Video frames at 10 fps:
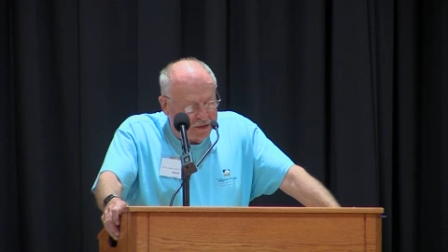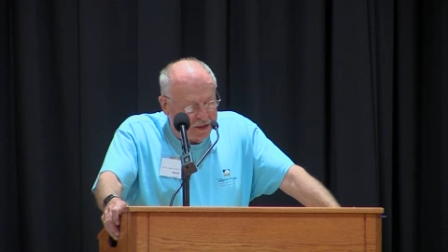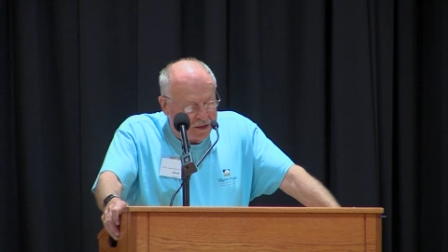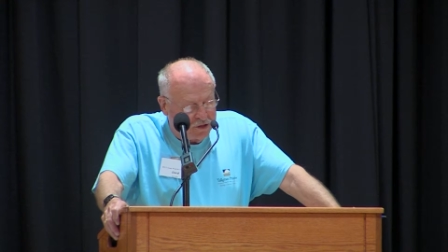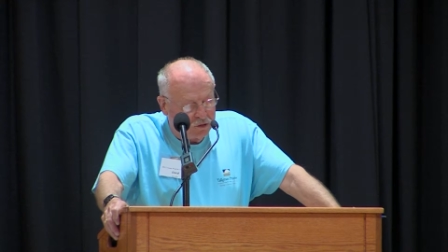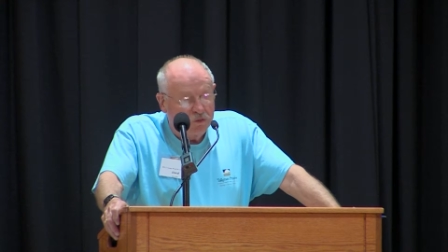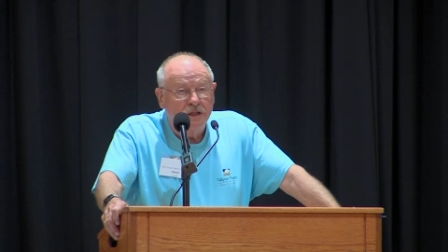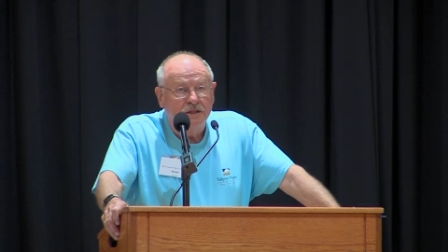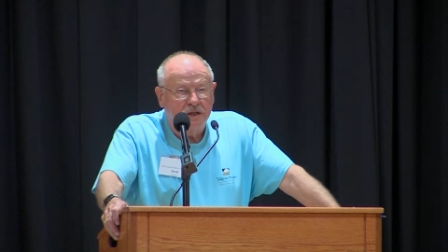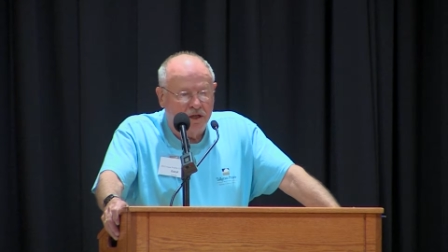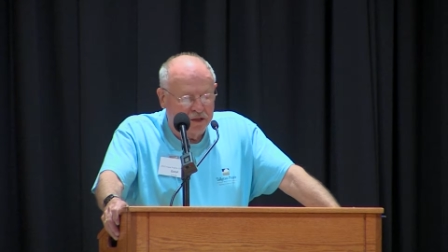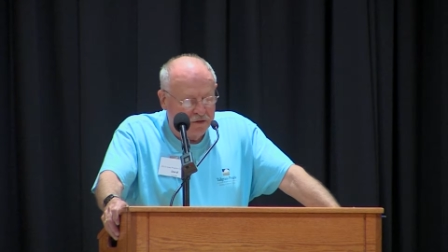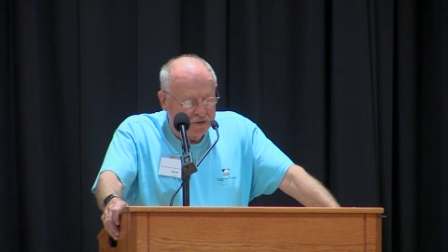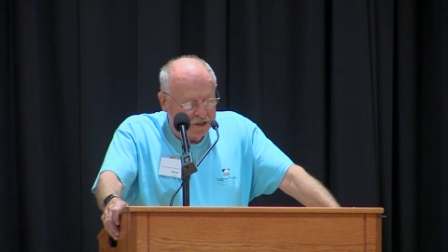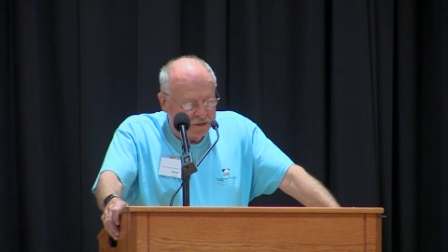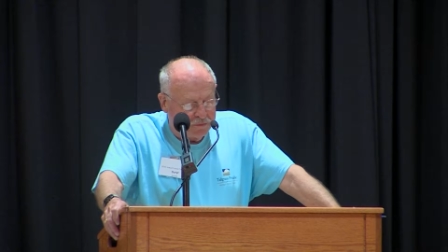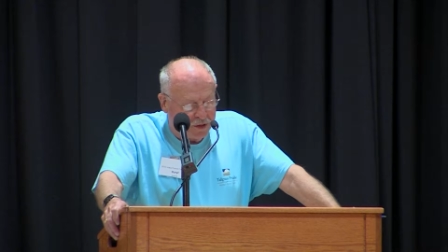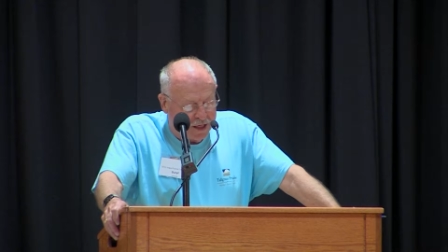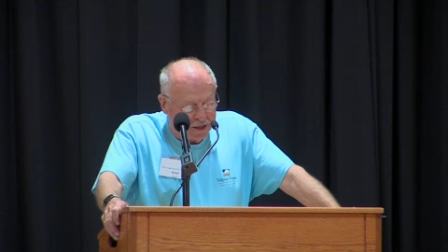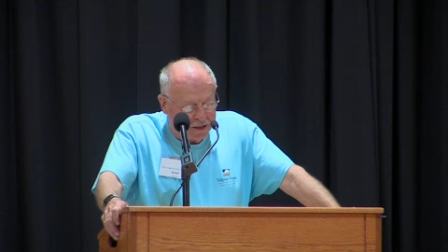and ecoregion conservation
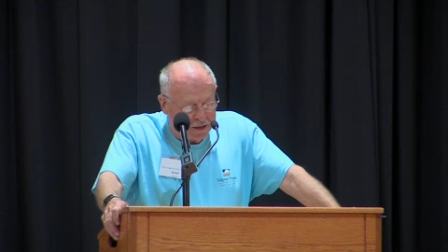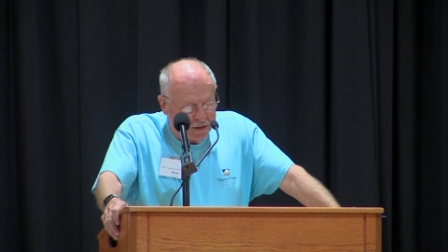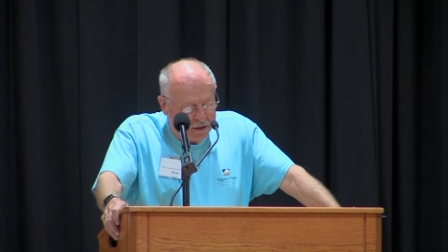planning.